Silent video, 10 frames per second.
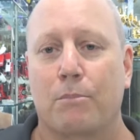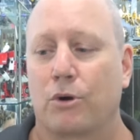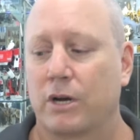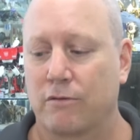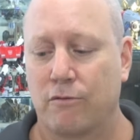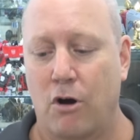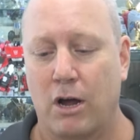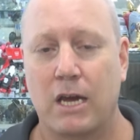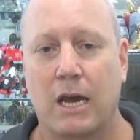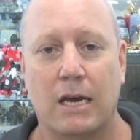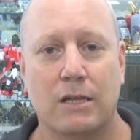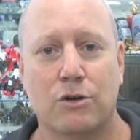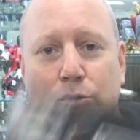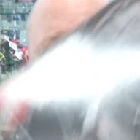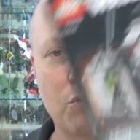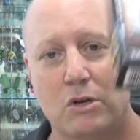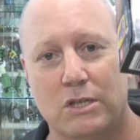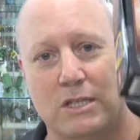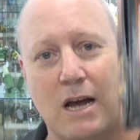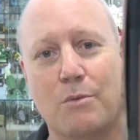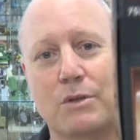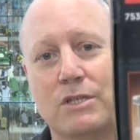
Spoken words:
boy right here, and of course we've got to start with the